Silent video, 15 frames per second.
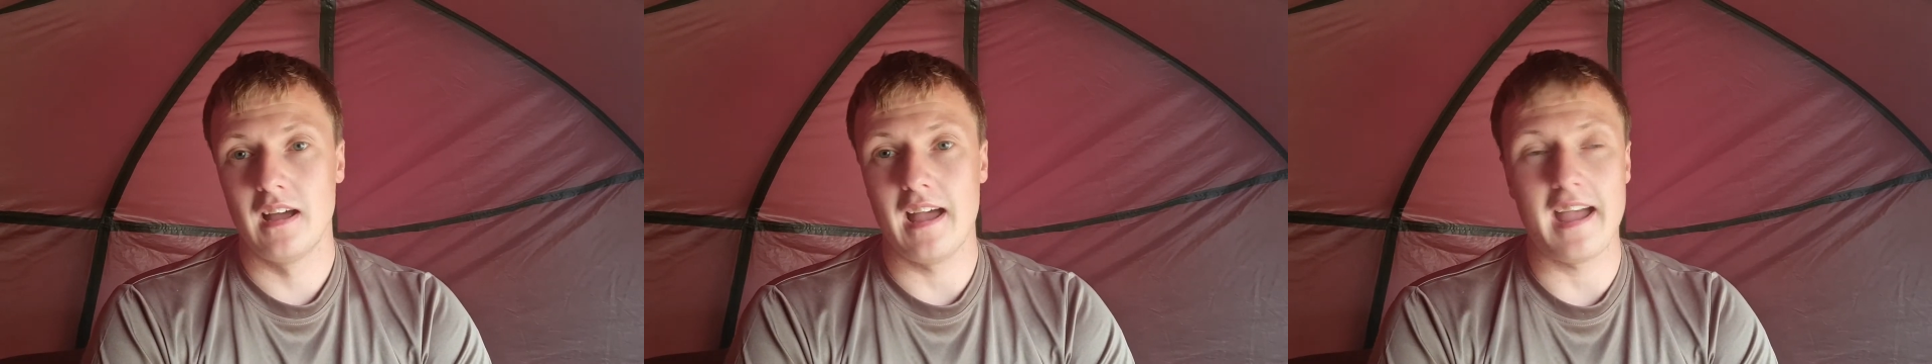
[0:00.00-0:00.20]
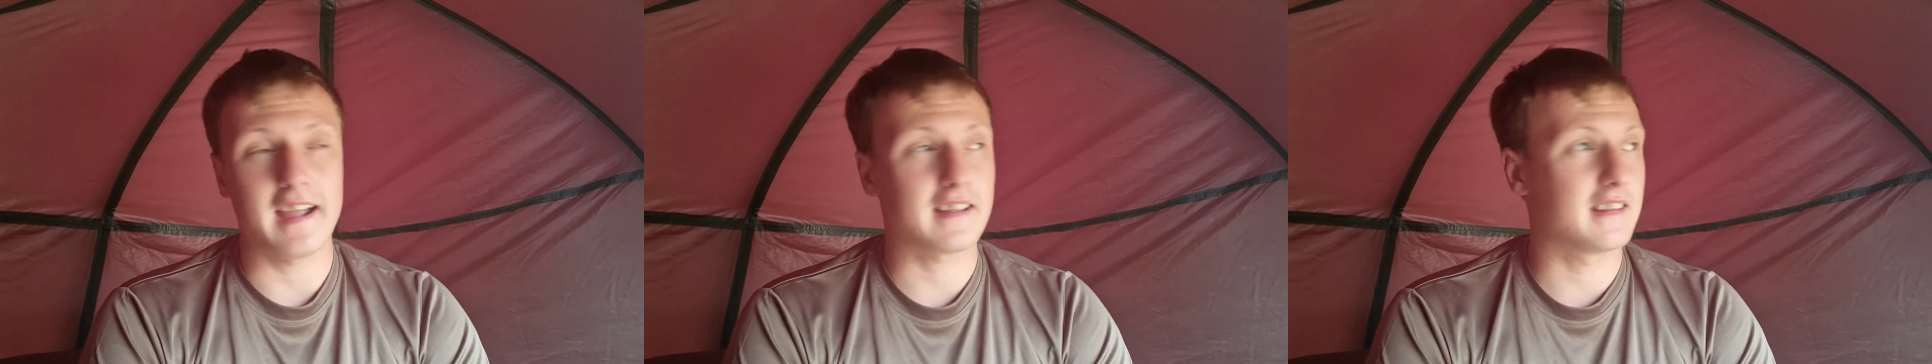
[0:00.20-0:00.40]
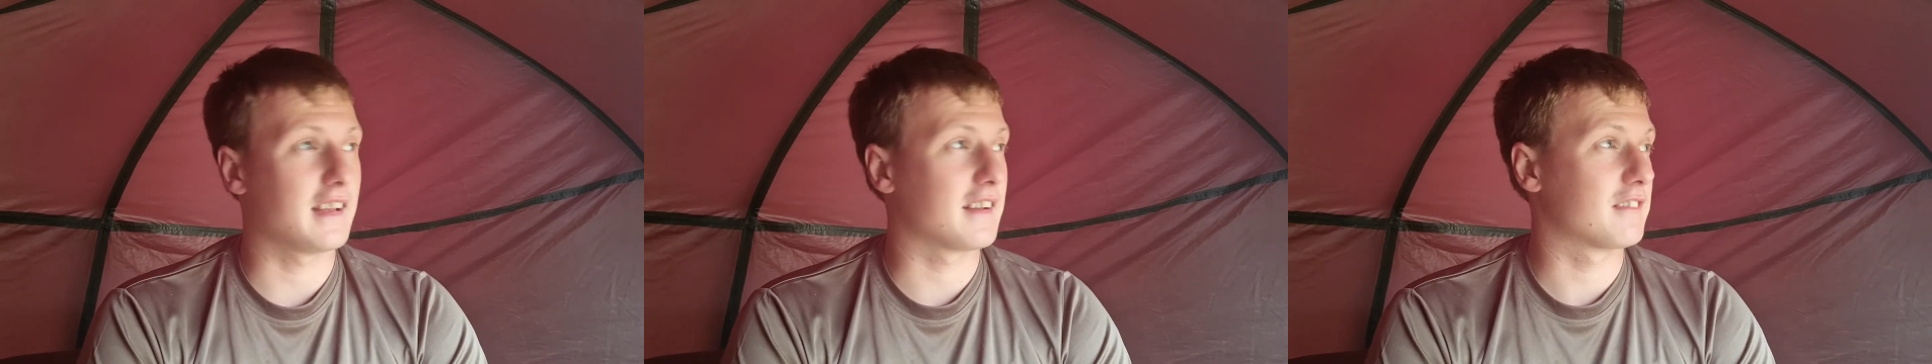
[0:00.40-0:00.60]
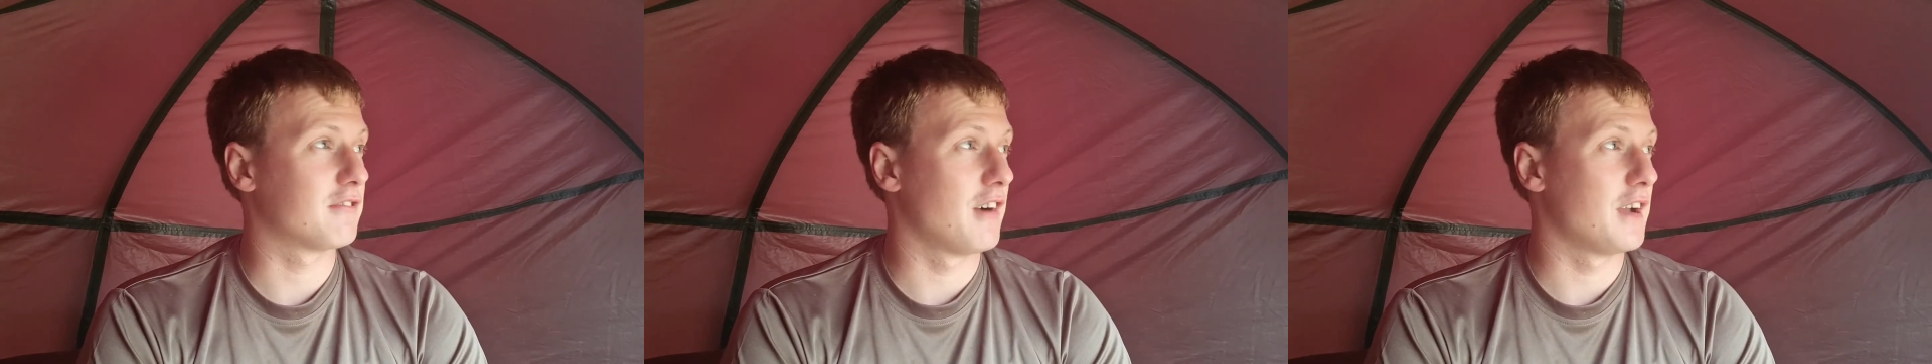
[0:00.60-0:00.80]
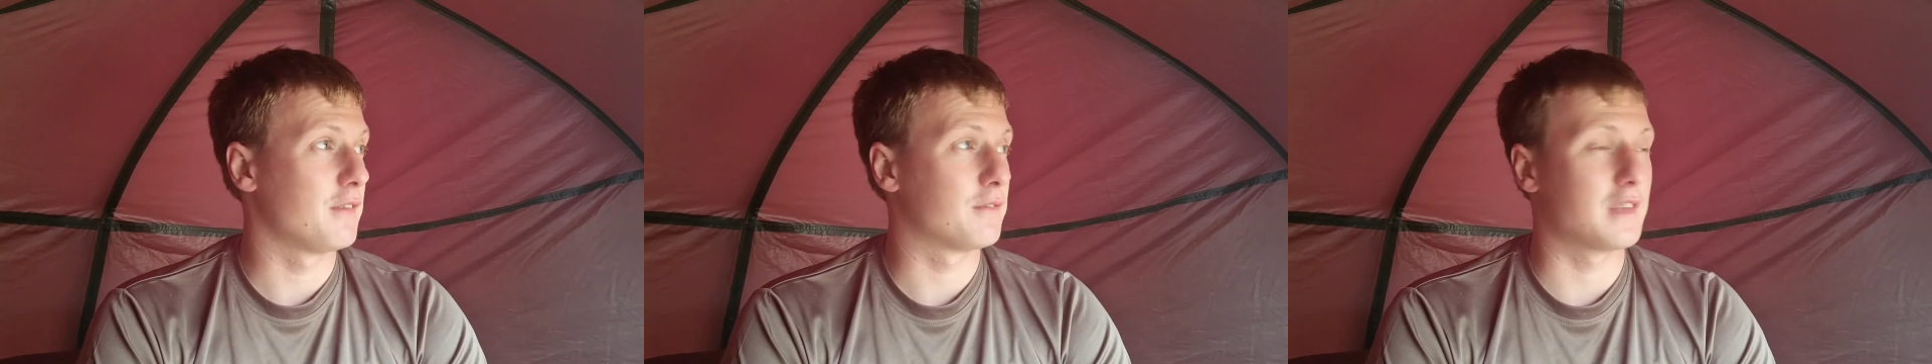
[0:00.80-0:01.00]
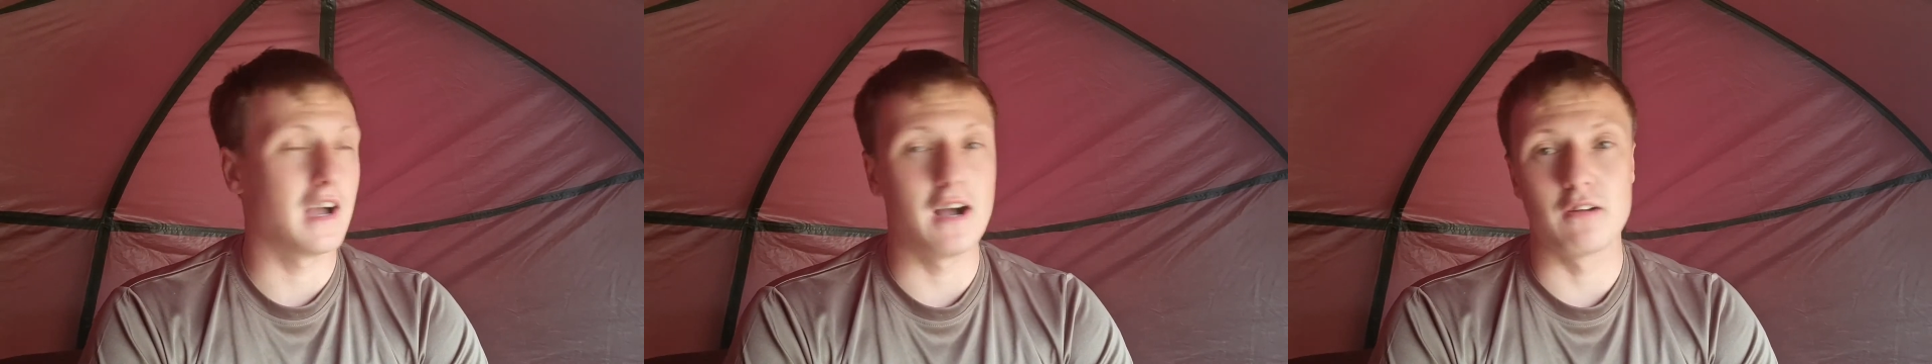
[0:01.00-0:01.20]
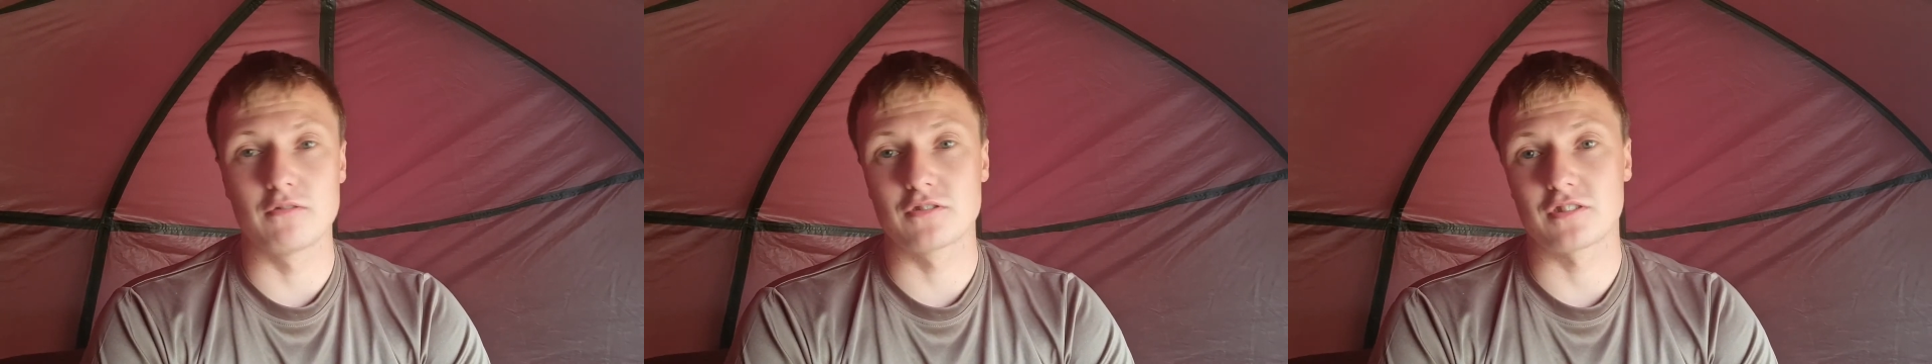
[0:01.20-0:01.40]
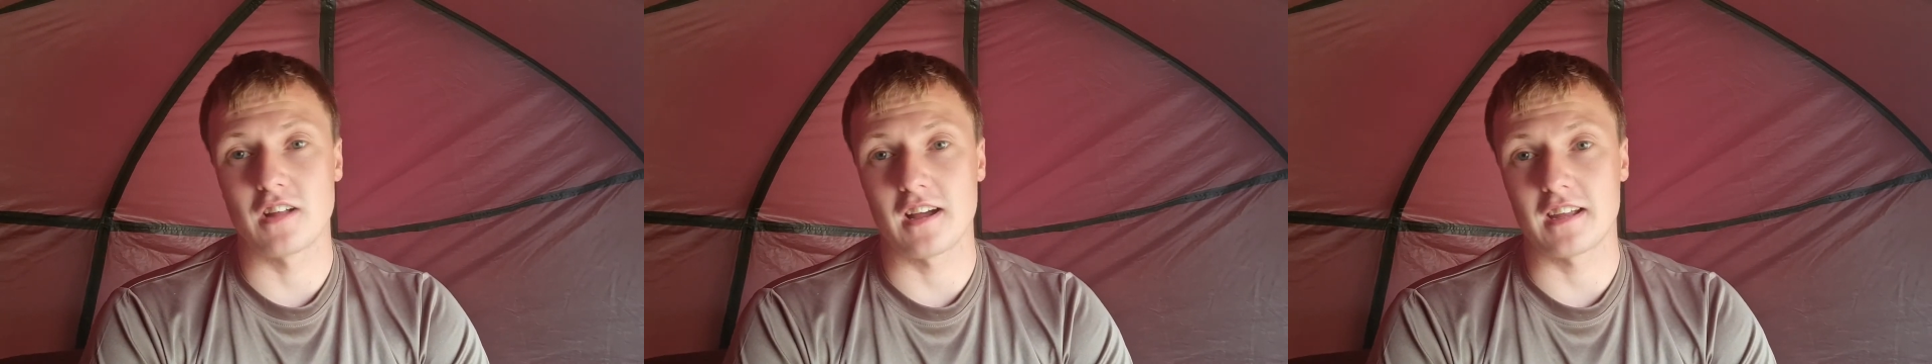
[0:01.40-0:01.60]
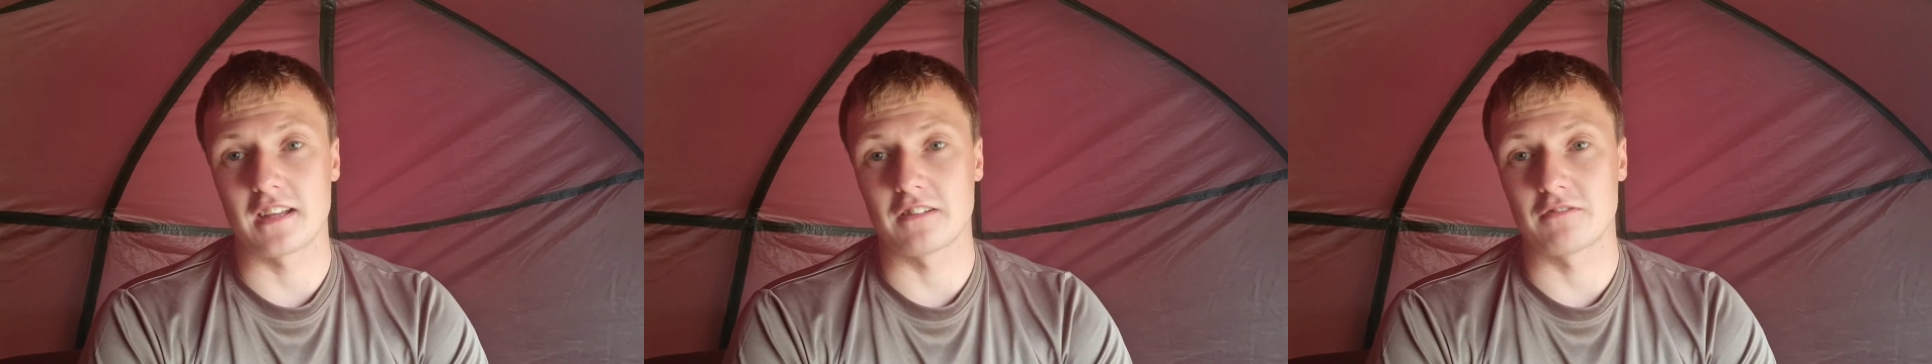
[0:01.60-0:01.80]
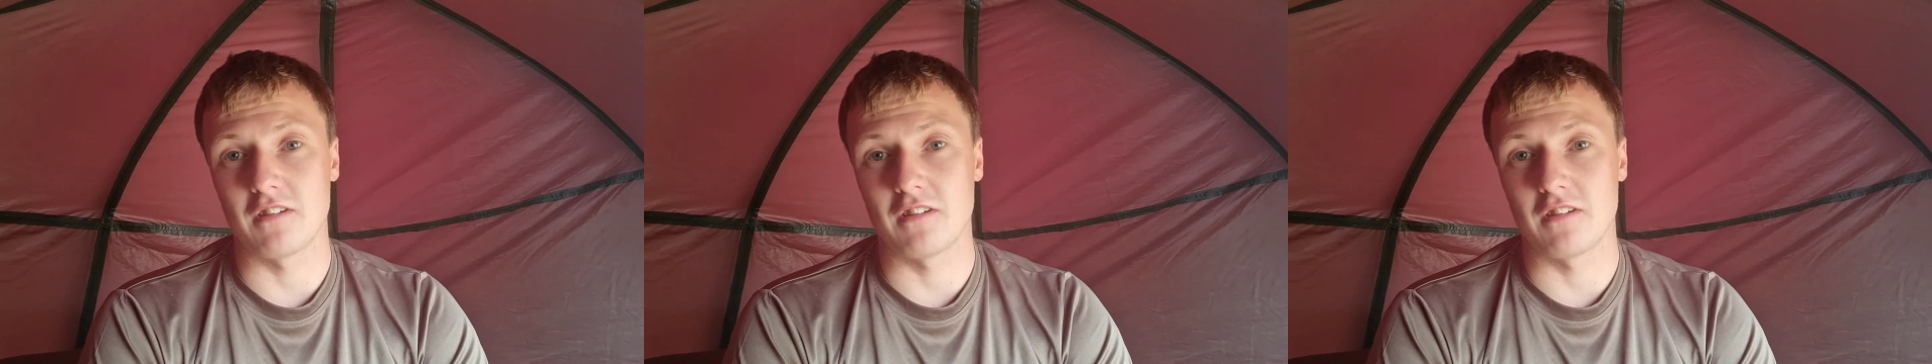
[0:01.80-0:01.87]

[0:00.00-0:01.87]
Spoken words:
Hectic drive down, stuck in